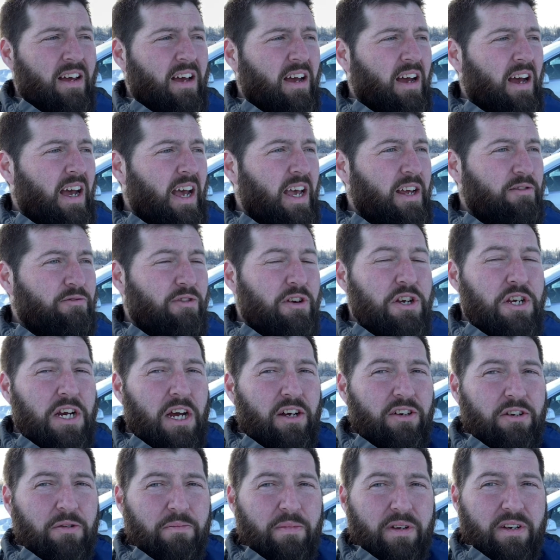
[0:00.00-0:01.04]
I had reached
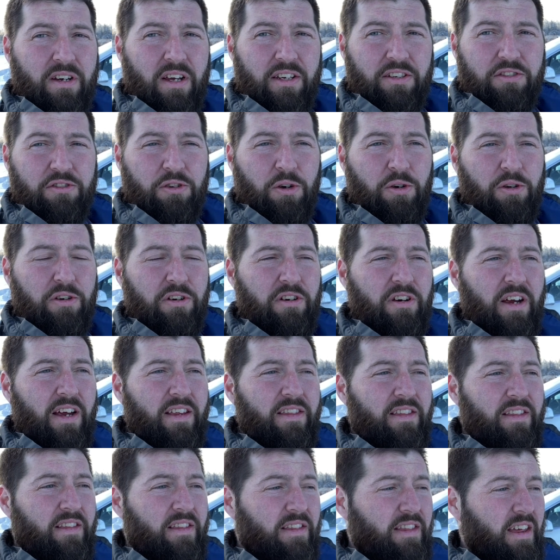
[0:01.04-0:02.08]
out to Midnight Solar,
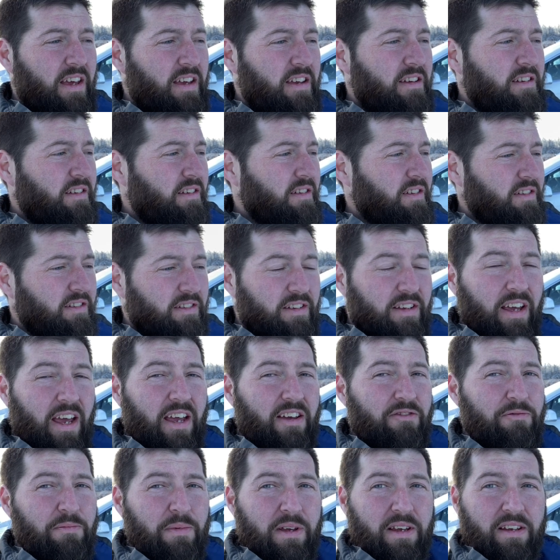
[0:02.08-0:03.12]
and they
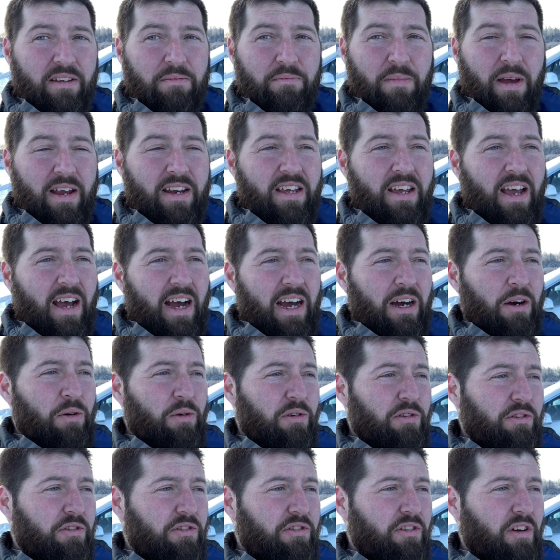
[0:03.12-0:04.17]
gave me many
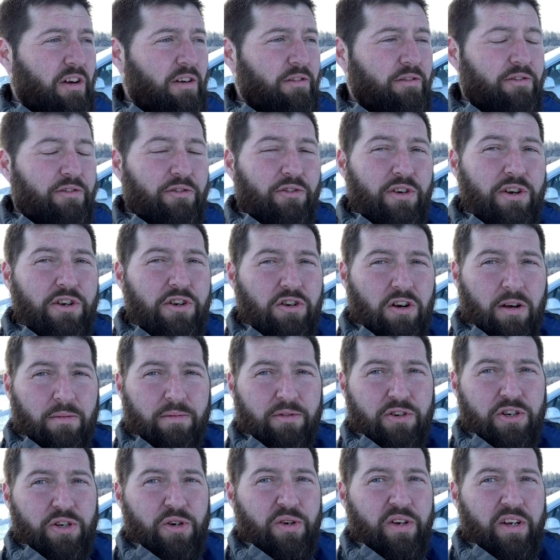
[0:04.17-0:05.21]
hours of free
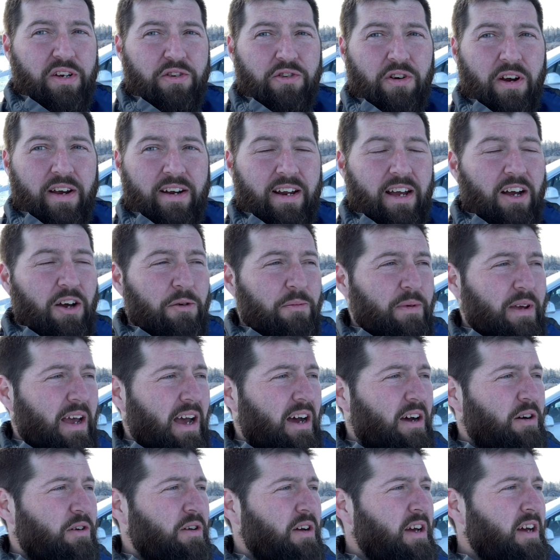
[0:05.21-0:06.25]
troubleshooting, trying to help me
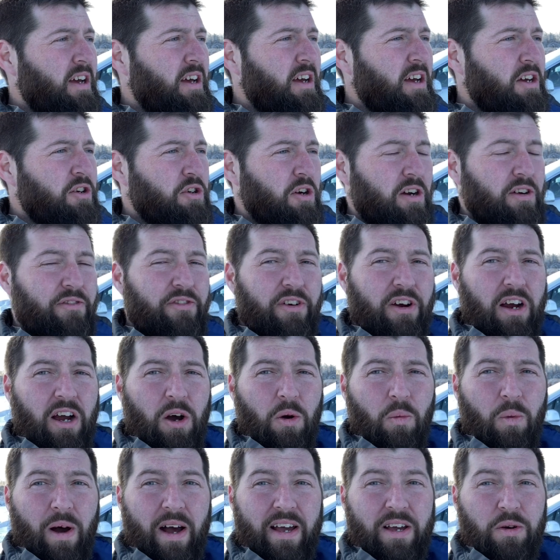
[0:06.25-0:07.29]
out, trying to figure
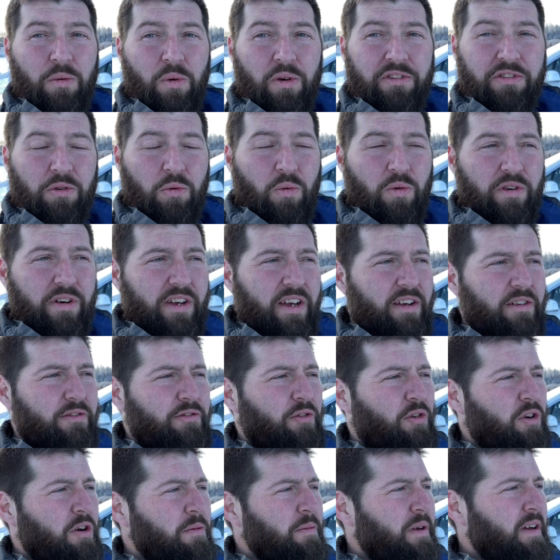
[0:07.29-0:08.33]
out why it wasn't working
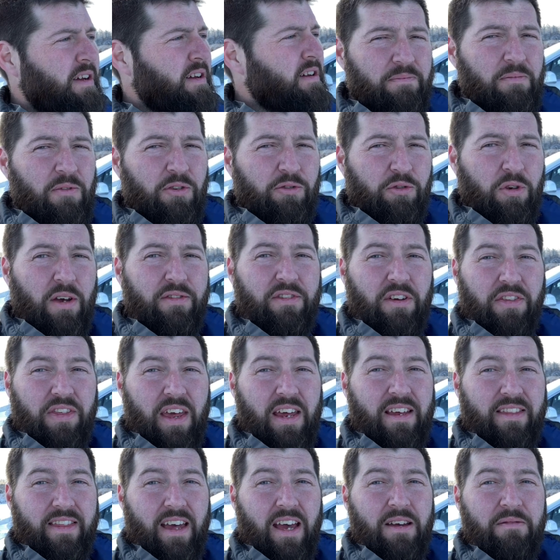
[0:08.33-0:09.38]
for me. So I have to
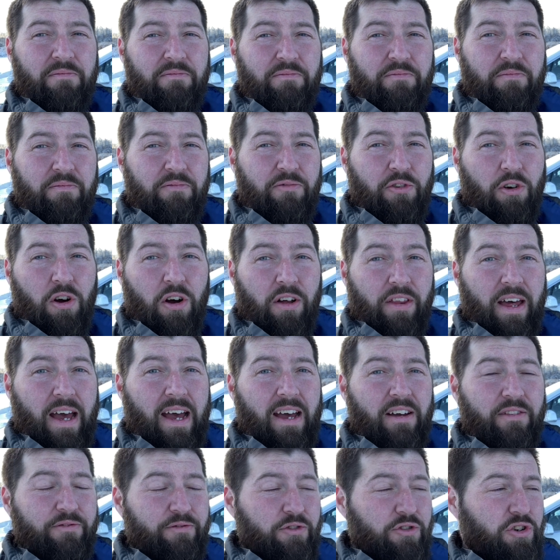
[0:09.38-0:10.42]
thank them for all
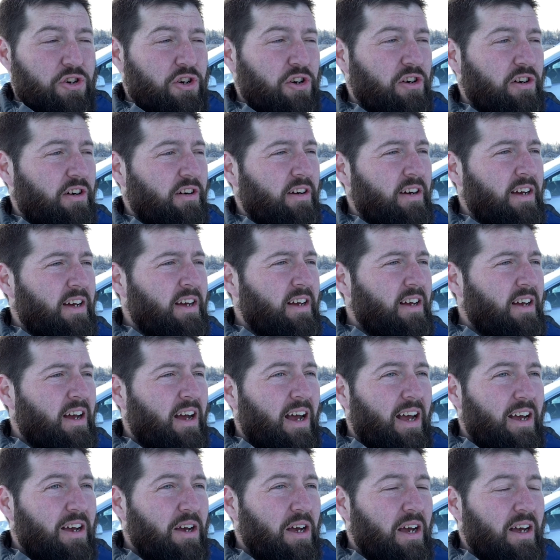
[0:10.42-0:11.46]
that, for sure.
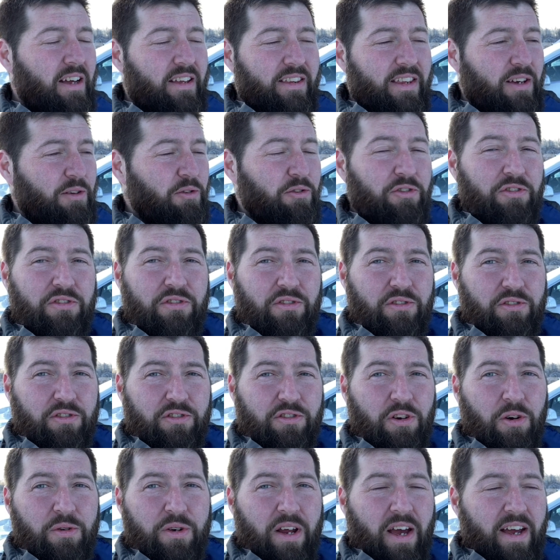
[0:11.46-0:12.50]
I, I, that was
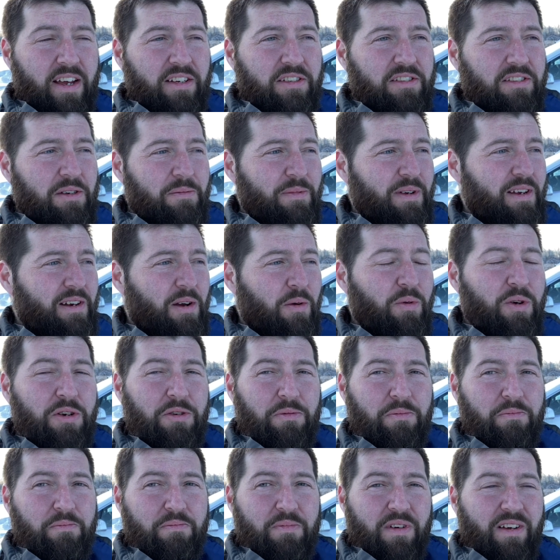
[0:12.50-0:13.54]
so nice. I mean, I
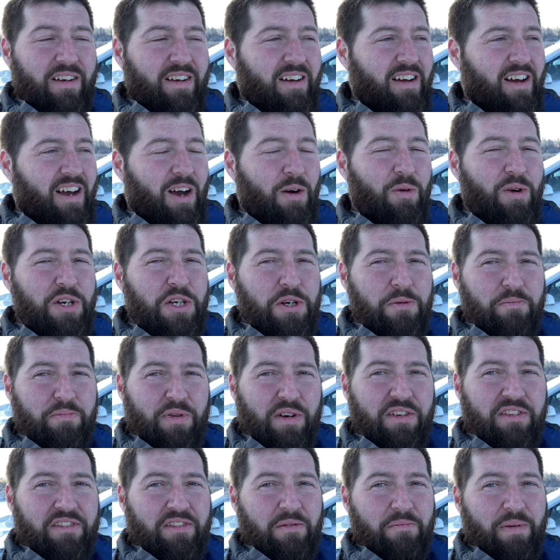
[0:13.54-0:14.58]
wish, I wish
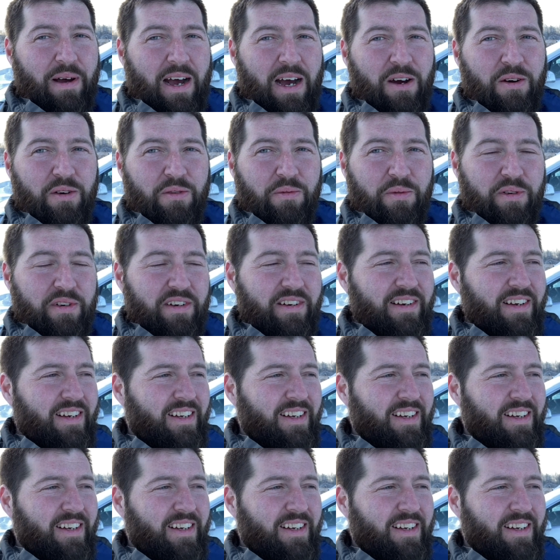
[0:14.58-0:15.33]
Princeton Power would